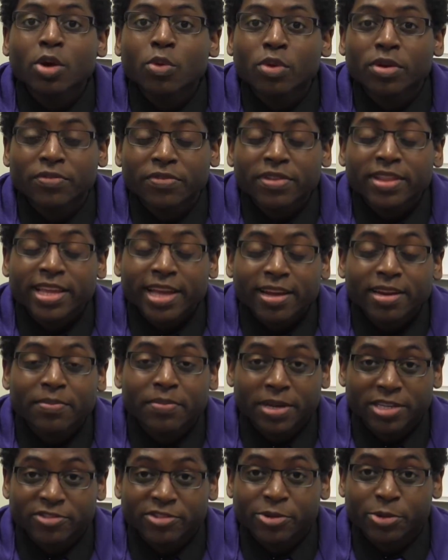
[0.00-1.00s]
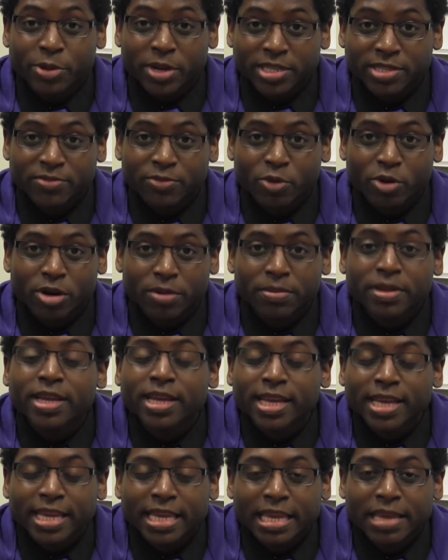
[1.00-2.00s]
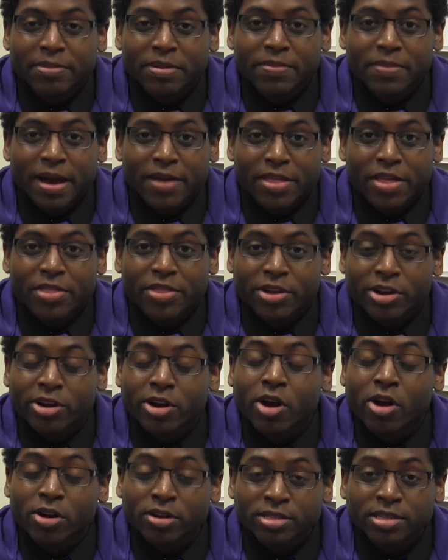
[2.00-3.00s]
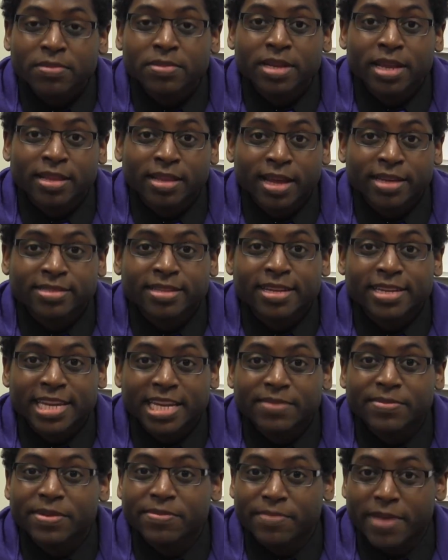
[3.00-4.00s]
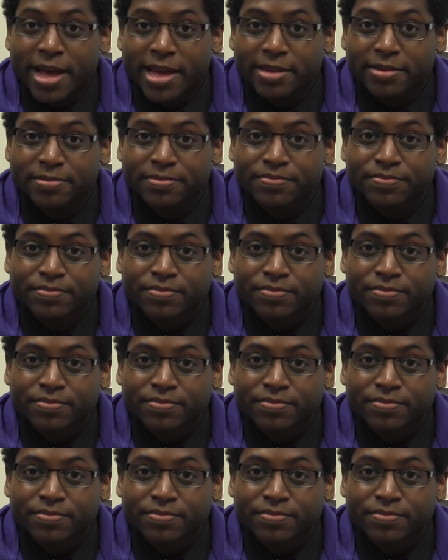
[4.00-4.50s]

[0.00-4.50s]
When filling out a budget request form, keep in mind that there are some deadlines that need to be met.